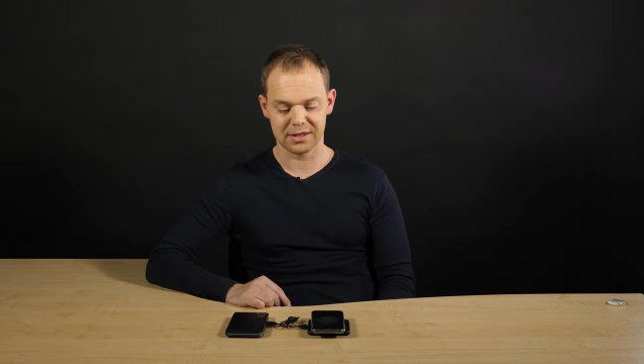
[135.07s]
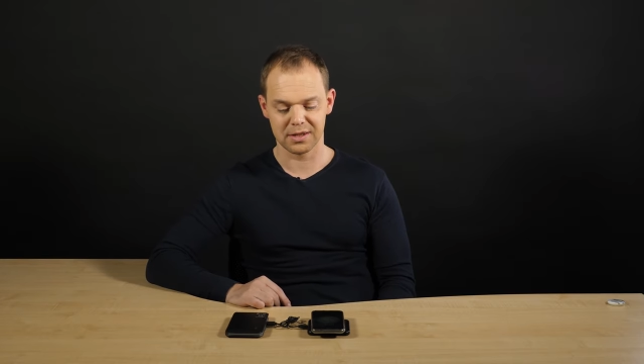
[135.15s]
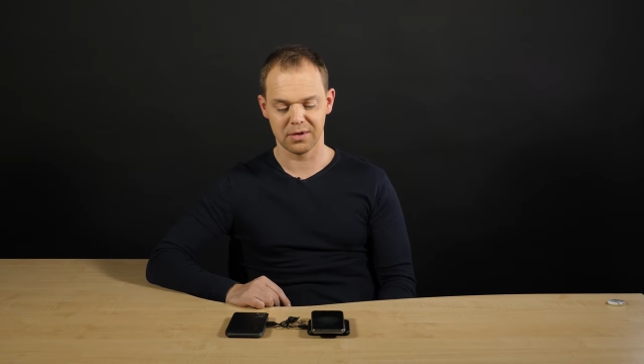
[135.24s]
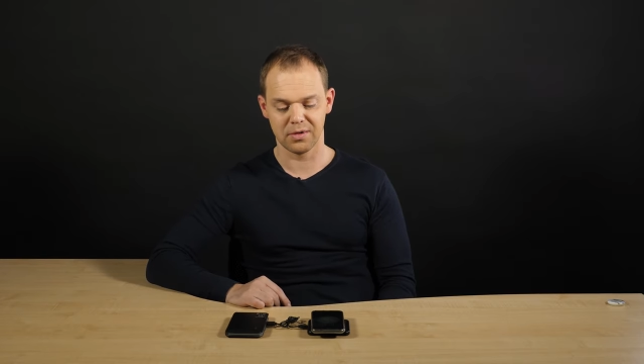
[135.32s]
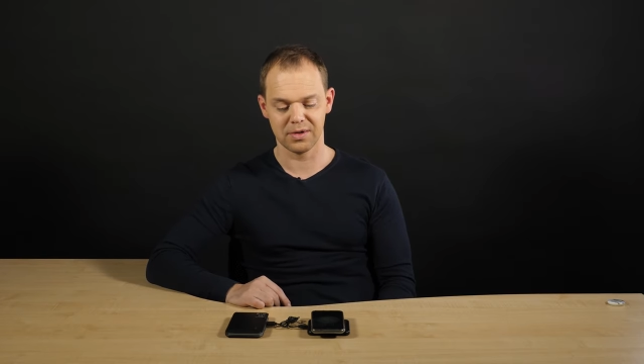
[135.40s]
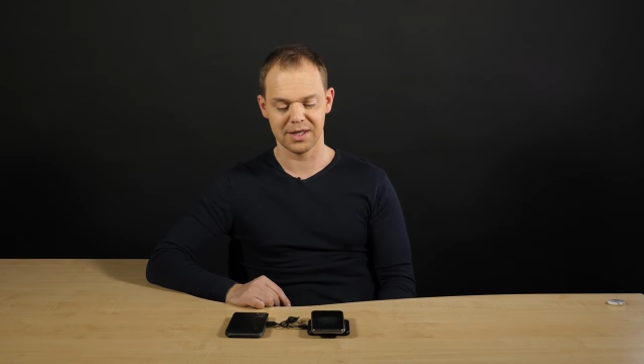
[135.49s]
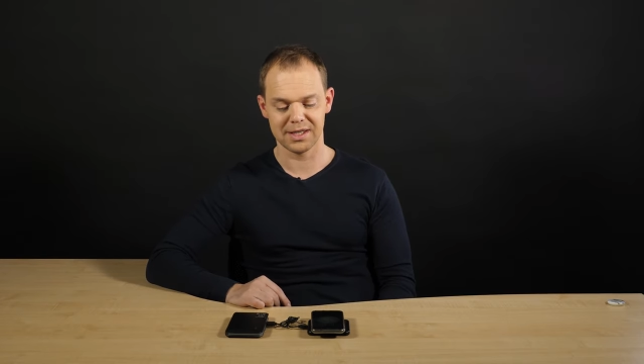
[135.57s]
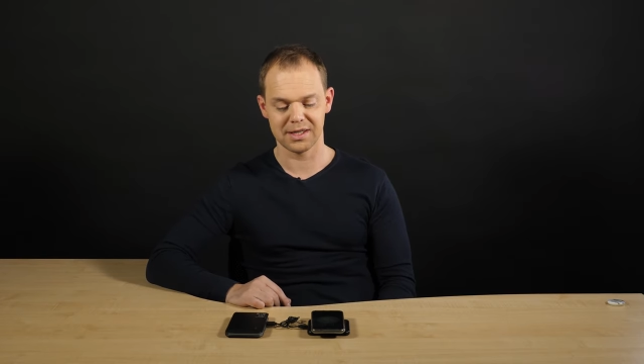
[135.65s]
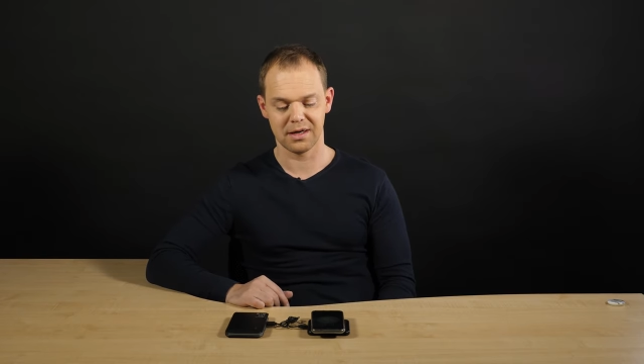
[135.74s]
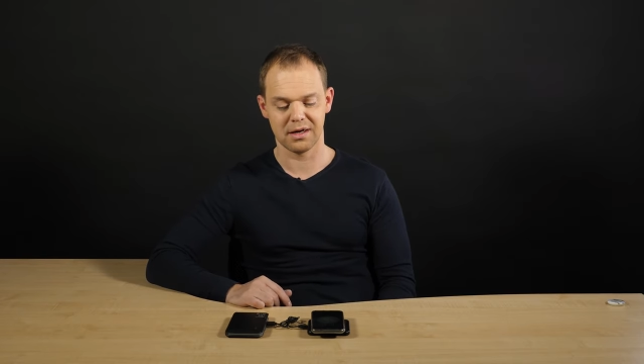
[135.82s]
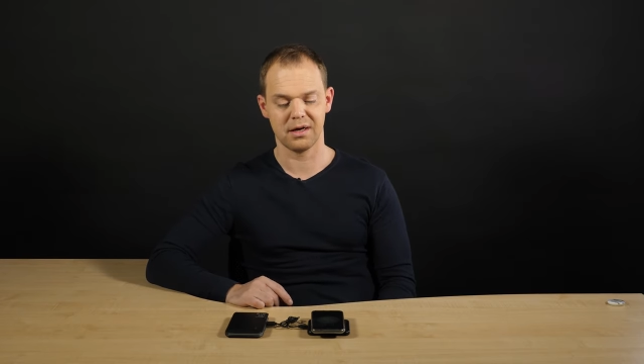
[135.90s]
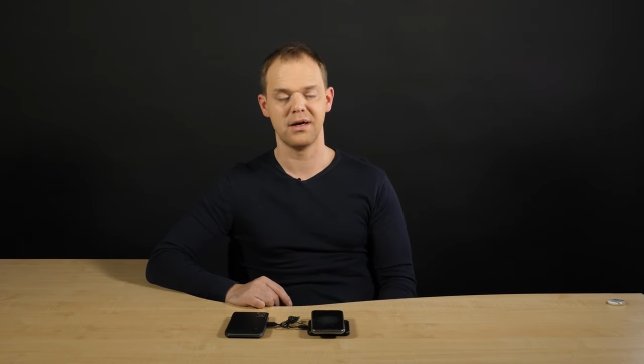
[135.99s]
So these
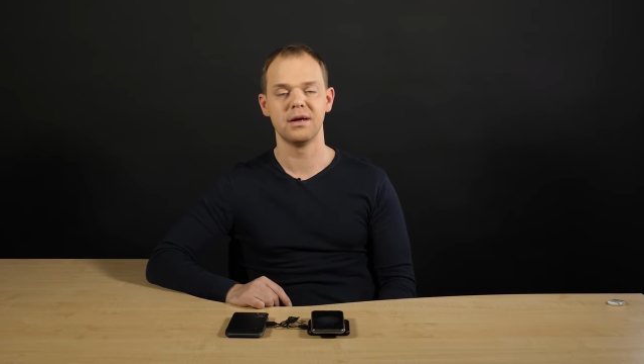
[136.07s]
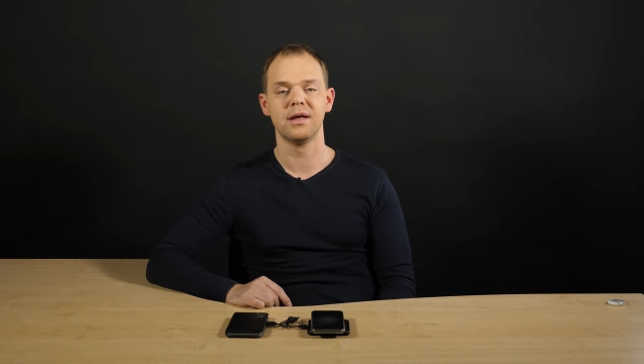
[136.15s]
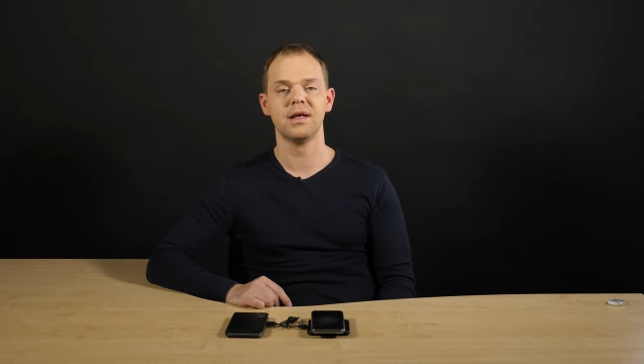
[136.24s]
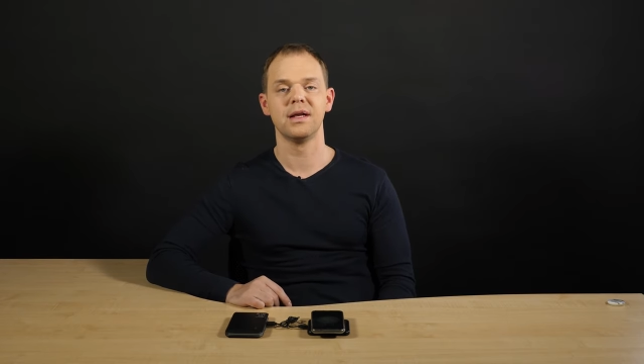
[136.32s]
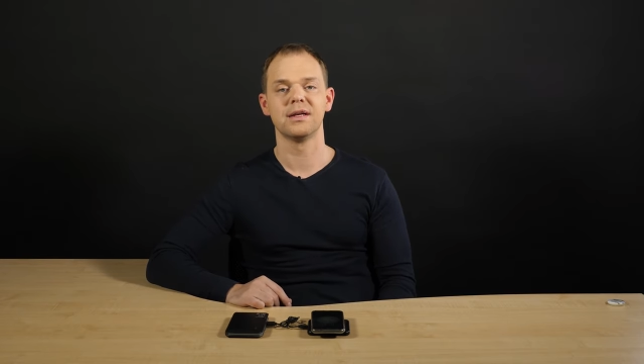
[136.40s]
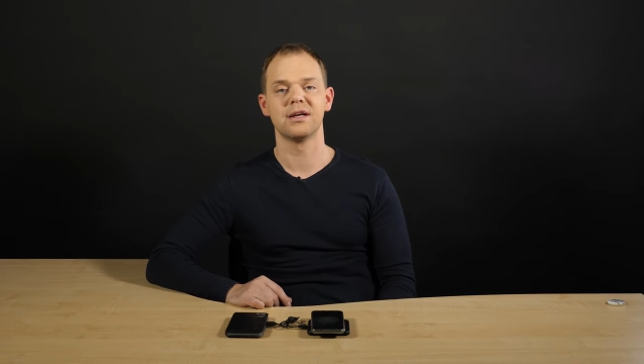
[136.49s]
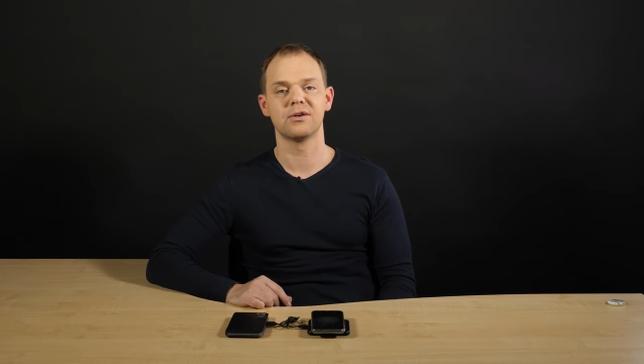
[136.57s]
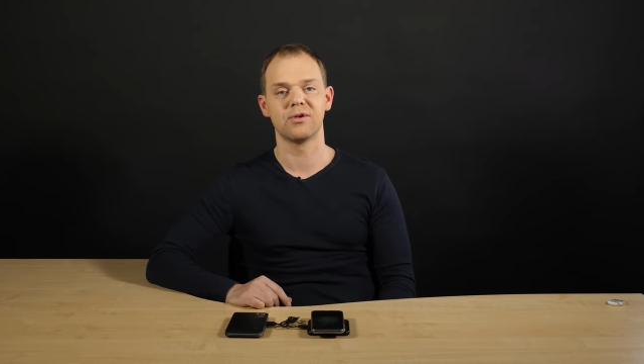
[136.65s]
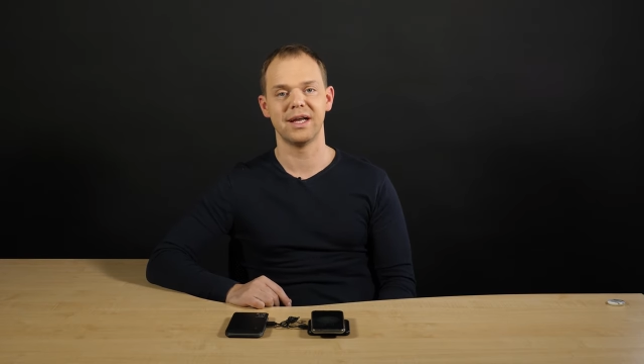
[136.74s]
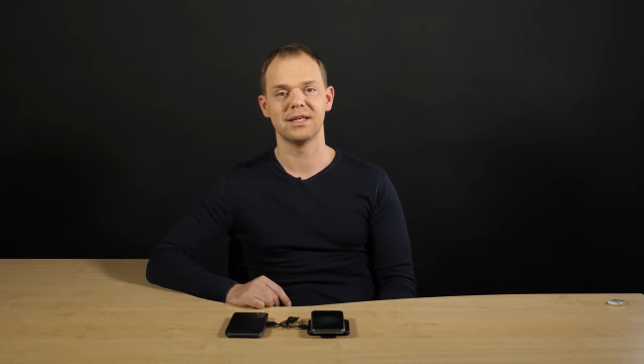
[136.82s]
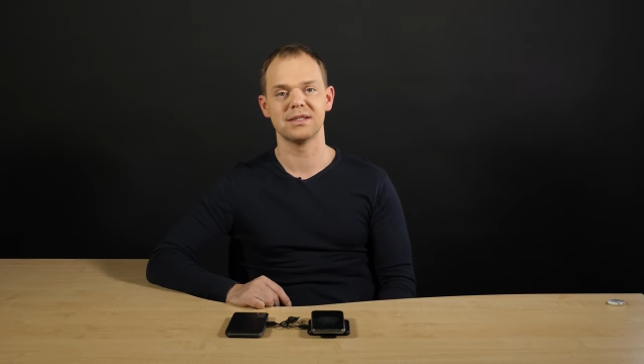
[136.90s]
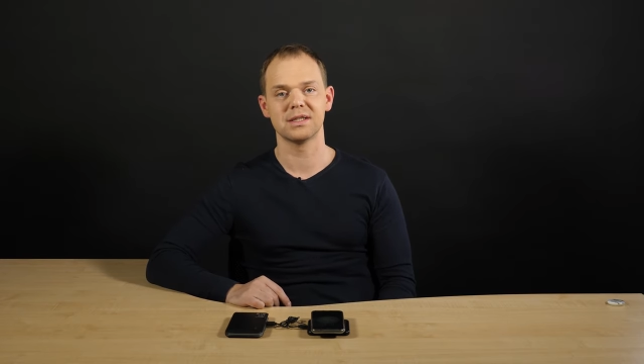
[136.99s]
are the
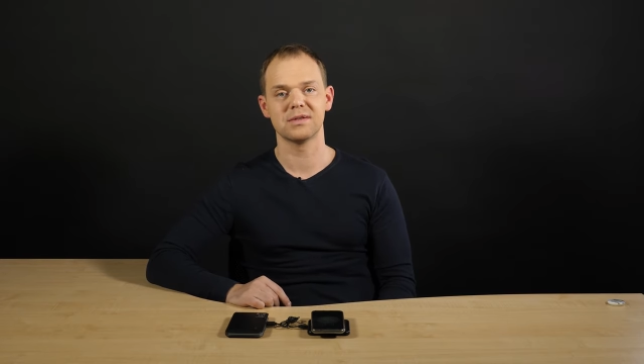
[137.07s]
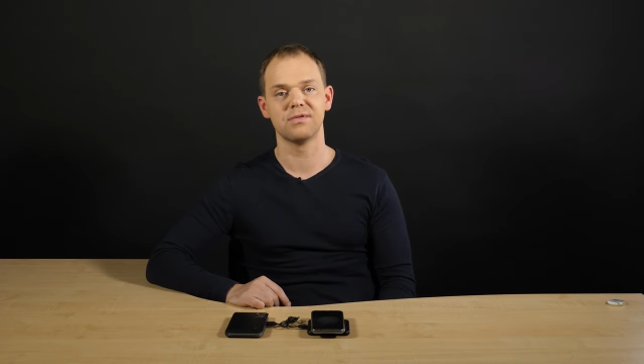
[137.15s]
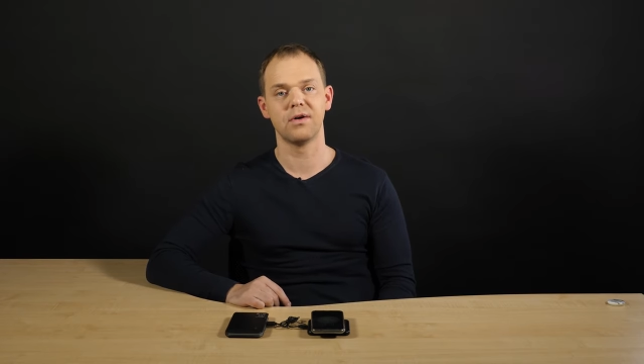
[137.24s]
trends